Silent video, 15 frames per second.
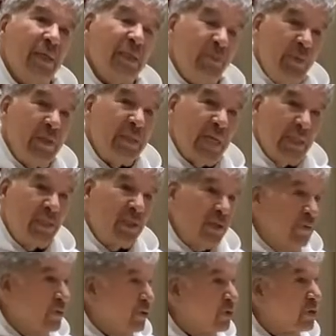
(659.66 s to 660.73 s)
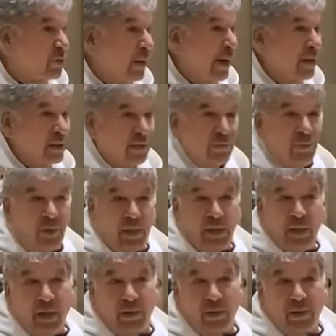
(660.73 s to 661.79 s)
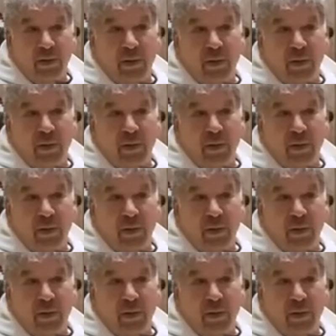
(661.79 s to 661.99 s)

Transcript: let's be sensitive to smiles of one another.